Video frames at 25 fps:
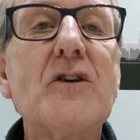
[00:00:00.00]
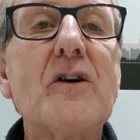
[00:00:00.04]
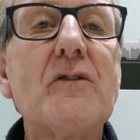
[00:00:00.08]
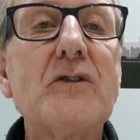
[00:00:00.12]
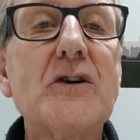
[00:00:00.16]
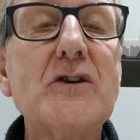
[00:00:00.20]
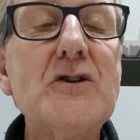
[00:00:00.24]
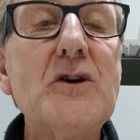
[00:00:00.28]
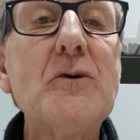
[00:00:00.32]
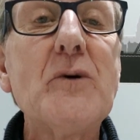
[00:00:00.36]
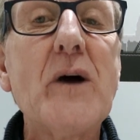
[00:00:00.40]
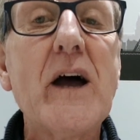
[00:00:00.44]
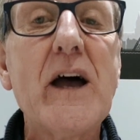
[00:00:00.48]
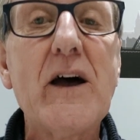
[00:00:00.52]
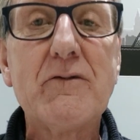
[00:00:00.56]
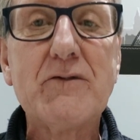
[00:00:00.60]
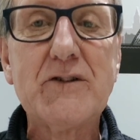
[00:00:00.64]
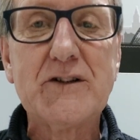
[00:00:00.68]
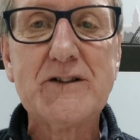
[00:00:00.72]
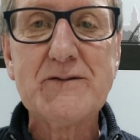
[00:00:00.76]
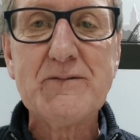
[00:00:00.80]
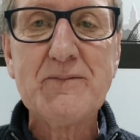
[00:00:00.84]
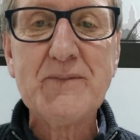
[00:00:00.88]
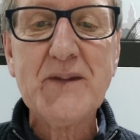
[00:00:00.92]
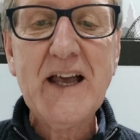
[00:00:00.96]
of a new
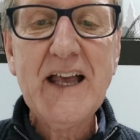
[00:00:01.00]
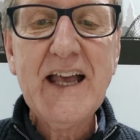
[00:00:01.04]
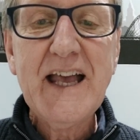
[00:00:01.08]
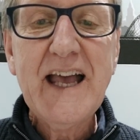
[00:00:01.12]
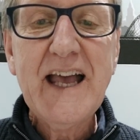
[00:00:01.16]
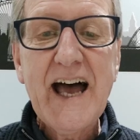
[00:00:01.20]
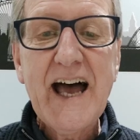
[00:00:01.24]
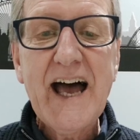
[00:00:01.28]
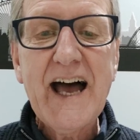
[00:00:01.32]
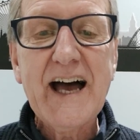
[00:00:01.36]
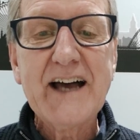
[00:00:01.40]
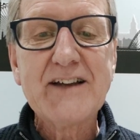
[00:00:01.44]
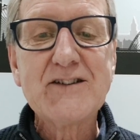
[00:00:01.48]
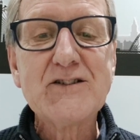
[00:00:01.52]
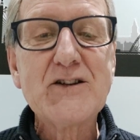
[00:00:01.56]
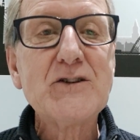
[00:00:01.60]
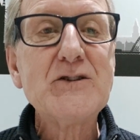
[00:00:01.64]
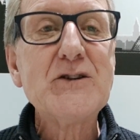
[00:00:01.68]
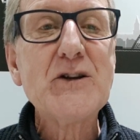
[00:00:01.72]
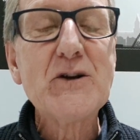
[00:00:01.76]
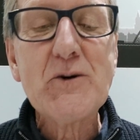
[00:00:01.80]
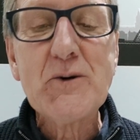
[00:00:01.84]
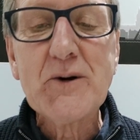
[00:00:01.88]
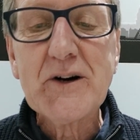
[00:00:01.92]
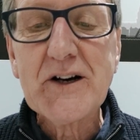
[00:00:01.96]
heaven and a
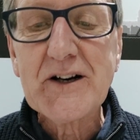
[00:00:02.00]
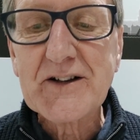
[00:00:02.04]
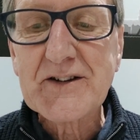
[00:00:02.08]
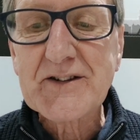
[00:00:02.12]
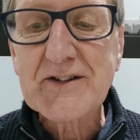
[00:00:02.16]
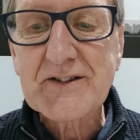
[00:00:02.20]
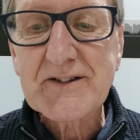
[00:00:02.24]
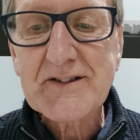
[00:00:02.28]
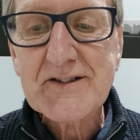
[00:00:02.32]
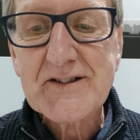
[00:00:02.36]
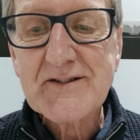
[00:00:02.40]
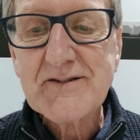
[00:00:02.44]
new earth.